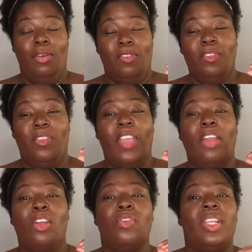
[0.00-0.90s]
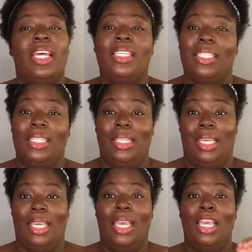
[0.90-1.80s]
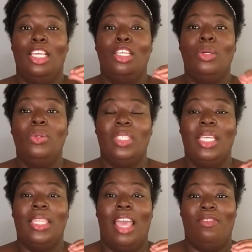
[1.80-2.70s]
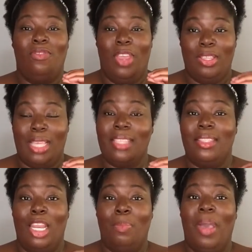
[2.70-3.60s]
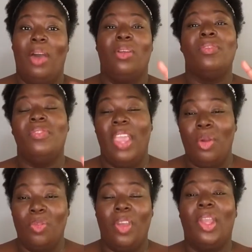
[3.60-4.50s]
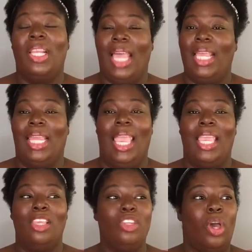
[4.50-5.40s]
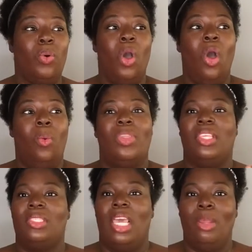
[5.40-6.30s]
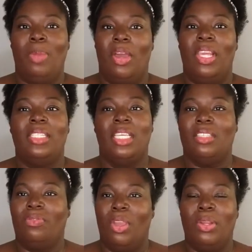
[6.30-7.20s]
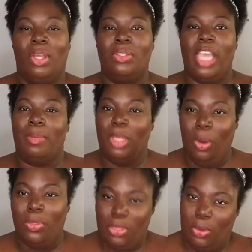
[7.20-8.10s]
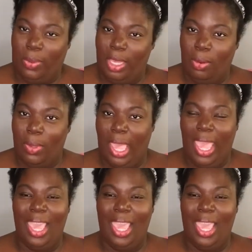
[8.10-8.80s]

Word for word: very reluctantly using that that setting powder very very lightly and you know with the setting powder it takes a very long time to go through it okay